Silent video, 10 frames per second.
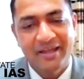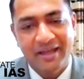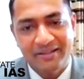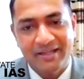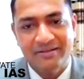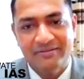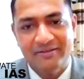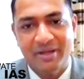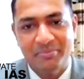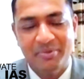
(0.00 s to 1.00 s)
And that is
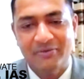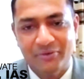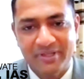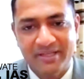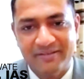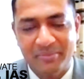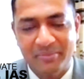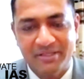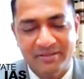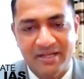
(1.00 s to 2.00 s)
how I appeared for the
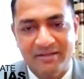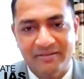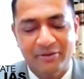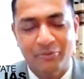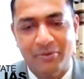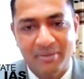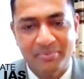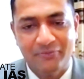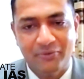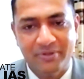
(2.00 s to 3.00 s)
examination. That is how I
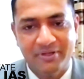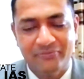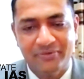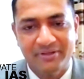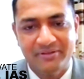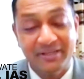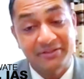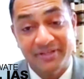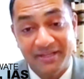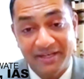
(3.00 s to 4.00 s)
appeared for the different
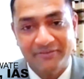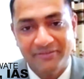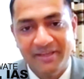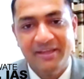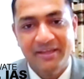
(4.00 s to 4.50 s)
things in life.